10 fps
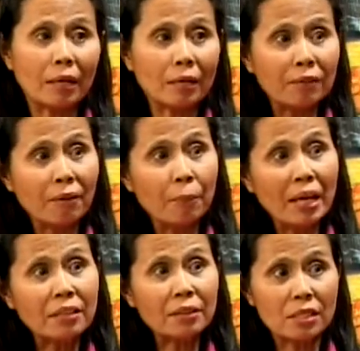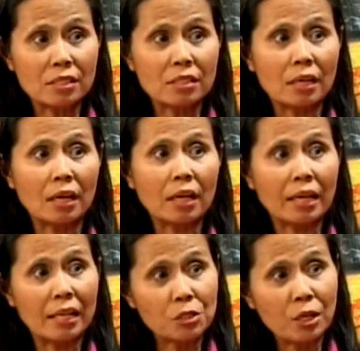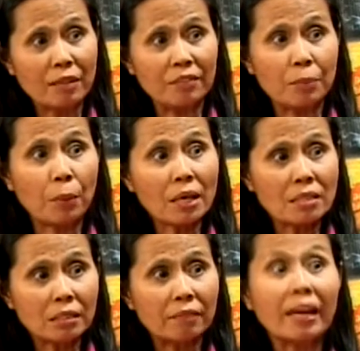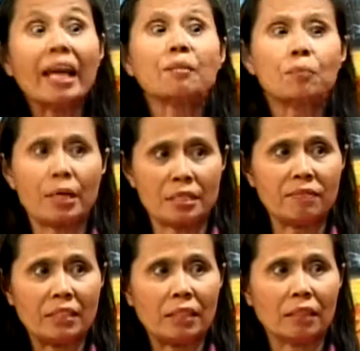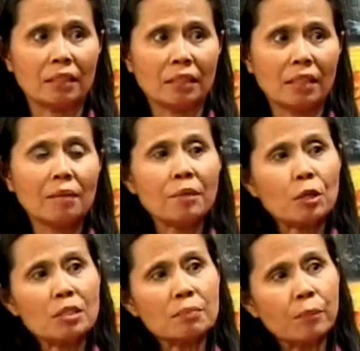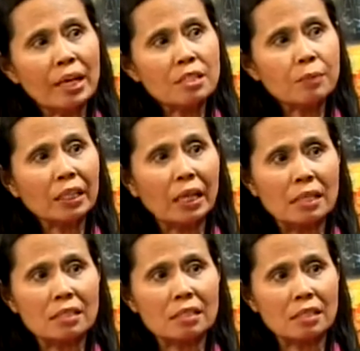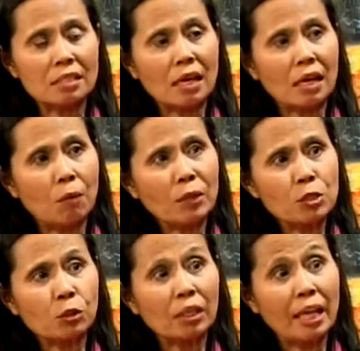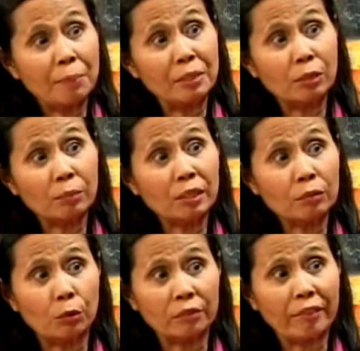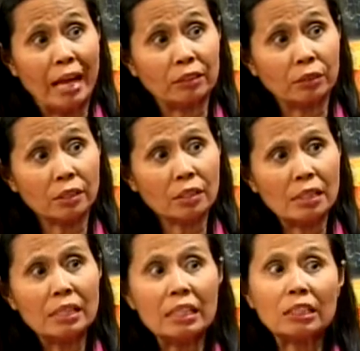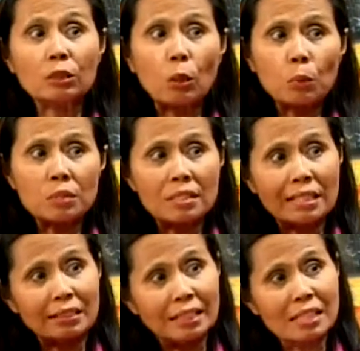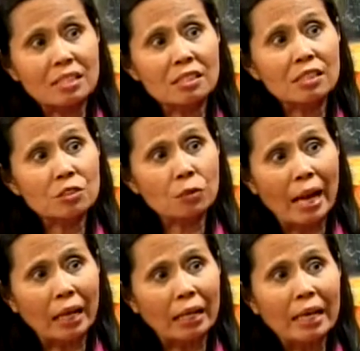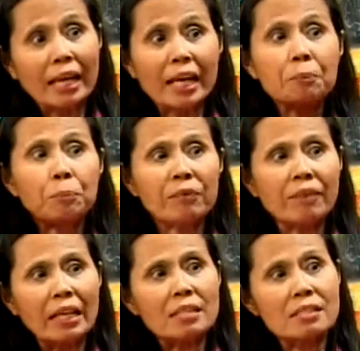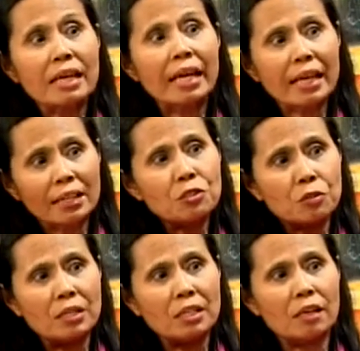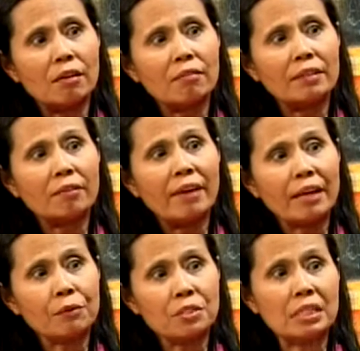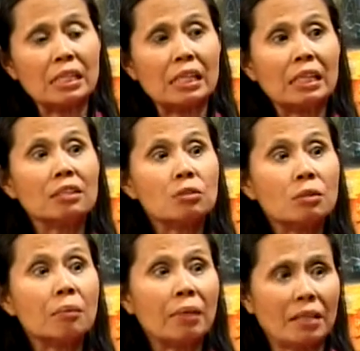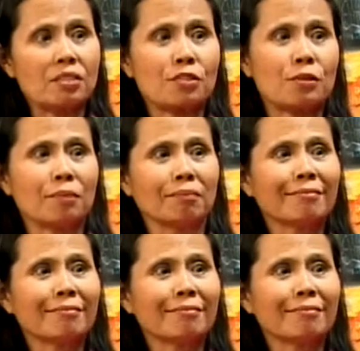if a mother is HIV positive and breastfeeding. Because breast milk has this what you call epidermal growth factor. It coats the intestinal tract and prevents the entry of the virus into the bloodstream